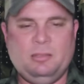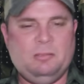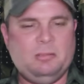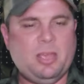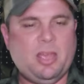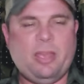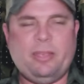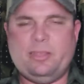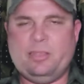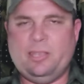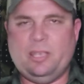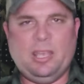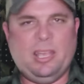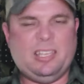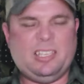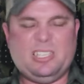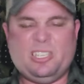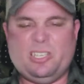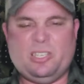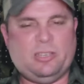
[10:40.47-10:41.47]
yeah,
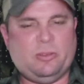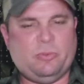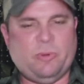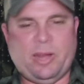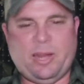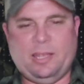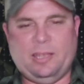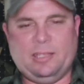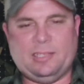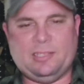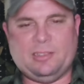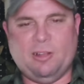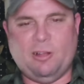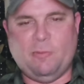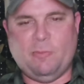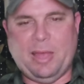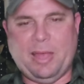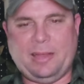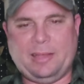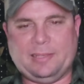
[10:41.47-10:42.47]
it's just a regular style
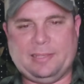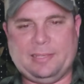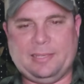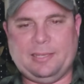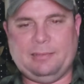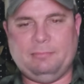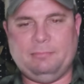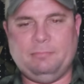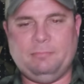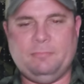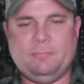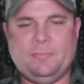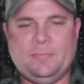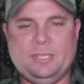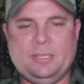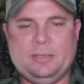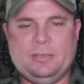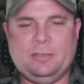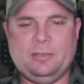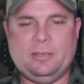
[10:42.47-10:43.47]
magazine.
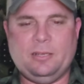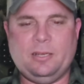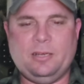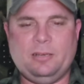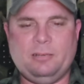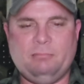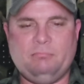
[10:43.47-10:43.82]
All right,